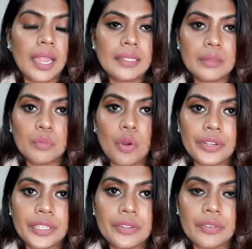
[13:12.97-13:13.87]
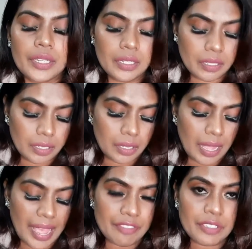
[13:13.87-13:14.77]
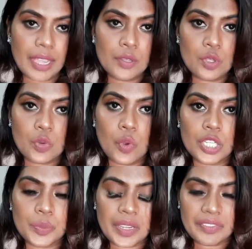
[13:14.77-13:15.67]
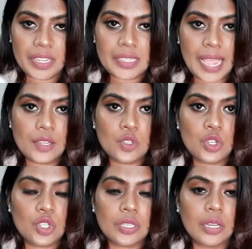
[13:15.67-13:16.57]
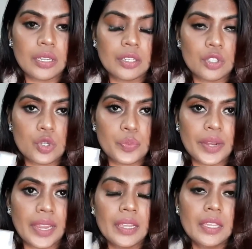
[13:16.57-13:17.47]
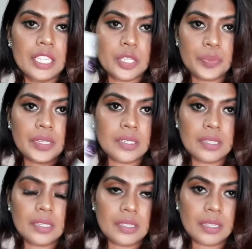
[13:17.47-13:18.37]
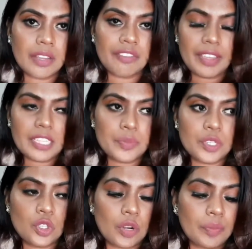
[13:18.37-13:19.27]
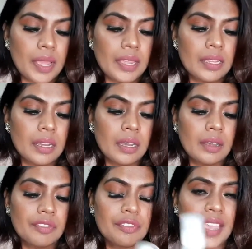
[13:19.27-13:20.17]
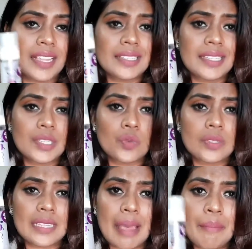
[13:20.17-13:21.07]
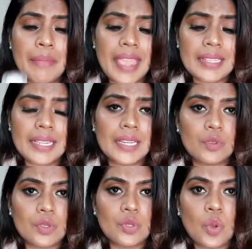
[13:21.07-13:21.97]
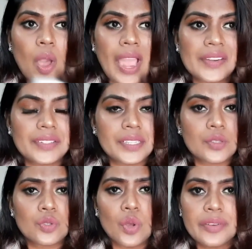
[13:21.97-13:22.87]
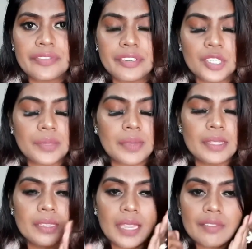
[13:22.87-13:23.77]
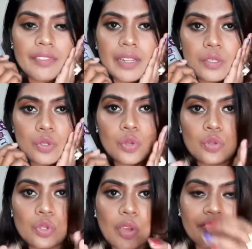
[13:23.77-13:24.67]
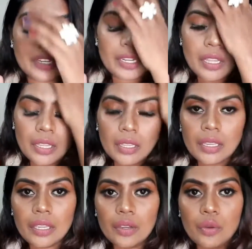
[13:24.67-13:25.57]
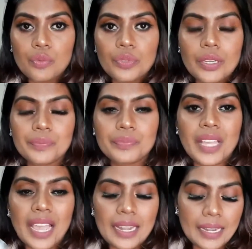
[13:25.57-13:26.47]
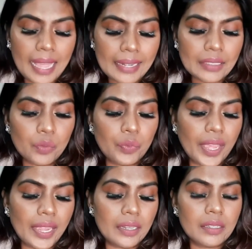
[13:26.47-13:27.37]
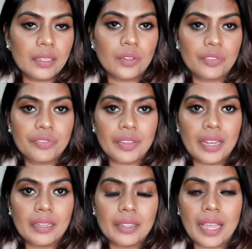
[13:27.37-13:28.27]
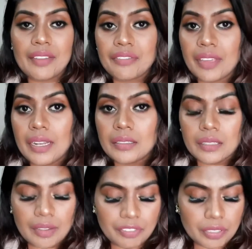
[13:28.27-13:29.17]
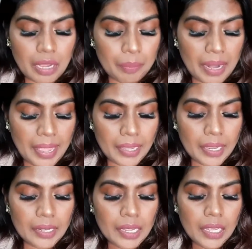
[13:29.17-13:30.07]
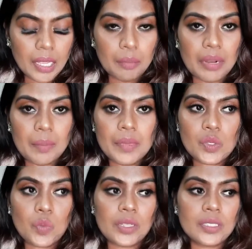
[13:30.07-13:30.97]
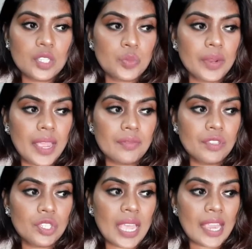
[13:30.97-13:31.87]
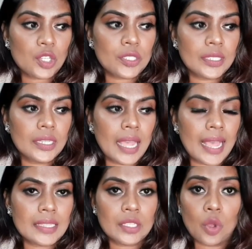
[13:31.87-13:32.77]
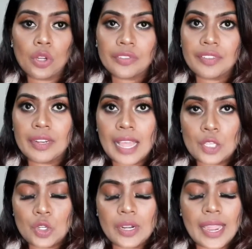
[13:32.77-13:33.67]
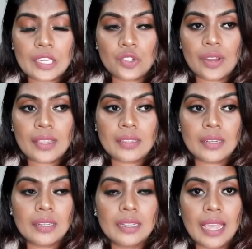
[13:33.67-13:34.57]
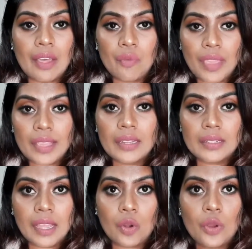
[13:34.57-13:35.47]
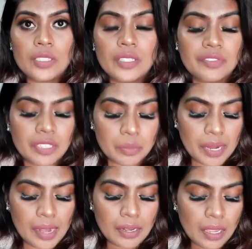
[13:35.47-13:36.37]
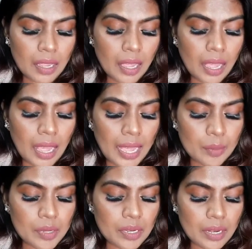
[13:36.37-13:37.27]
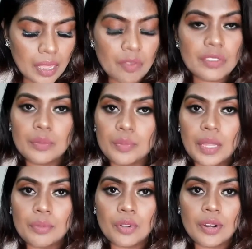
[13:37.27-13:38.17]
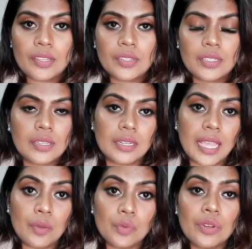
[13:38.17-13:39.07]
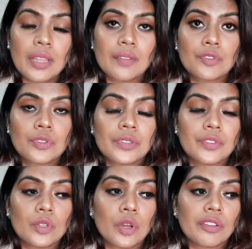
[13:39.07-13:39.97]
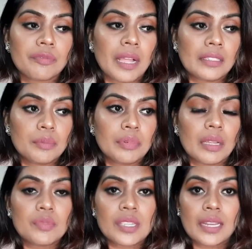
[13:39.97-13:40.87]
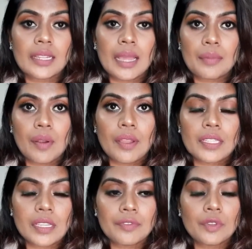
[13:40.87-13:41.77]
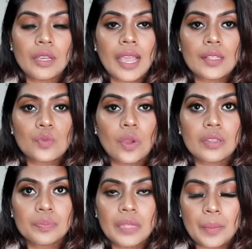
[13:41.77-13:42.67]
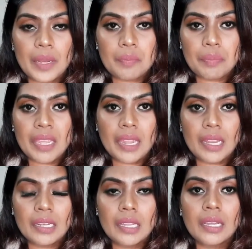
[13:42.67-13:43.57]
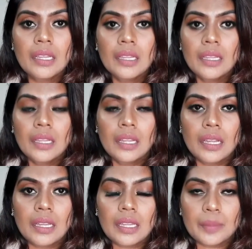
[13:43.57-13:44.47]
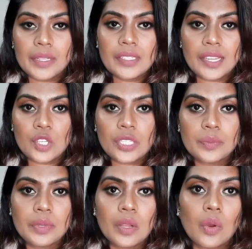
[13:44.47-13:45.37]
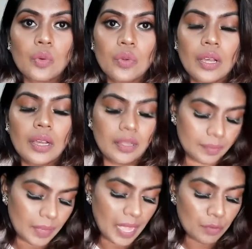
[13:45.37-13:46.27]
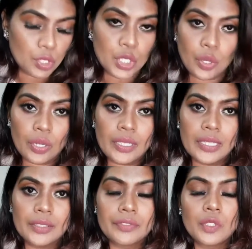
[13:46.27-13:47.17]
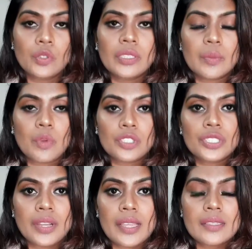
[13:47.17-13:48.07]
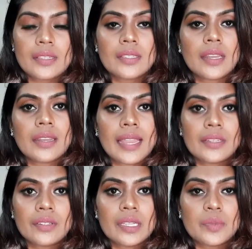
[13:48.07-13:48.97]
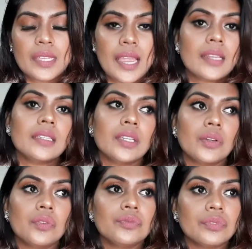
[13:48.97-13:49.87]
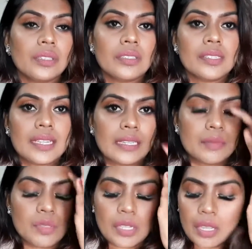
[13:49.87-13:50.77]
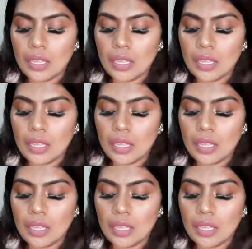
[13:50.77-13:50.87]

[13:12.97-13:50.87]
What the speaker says: in the morning routine. After I used to wash my face, I used to you know, spray this face mist on my face. This was amazing. It was so hydrating, so refreshing. My skin felt so soft, and you know, I liked the way it, you know, felt after applying it. Plum is one such brand which actually has a lot of natural extracts in it. They are vegan, they are cruelty free brand. I am in love with the Plum products recently. I would love to review a lot of other Plum skincare products. If you guys want, comment me in the comment section below. I would surely review their moisturizers, their night creams, and you know, serums.